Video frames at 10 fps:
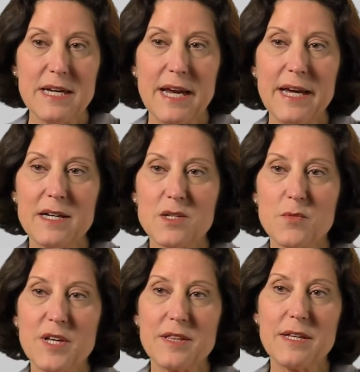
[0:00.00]
and
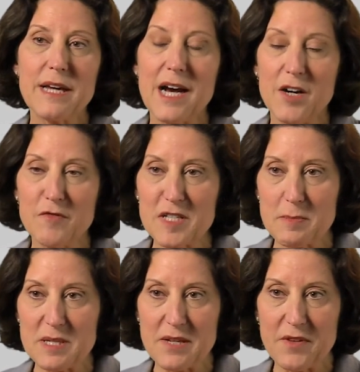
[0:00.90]
with the
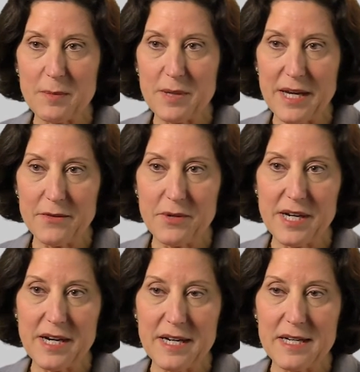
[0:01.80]
alpha-specific PI3
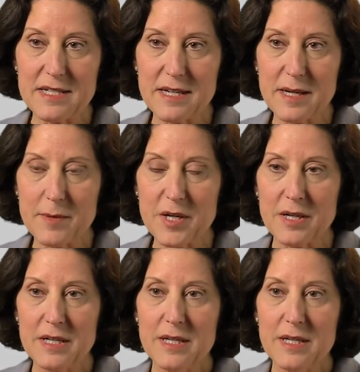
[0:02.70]
kinase inhibitor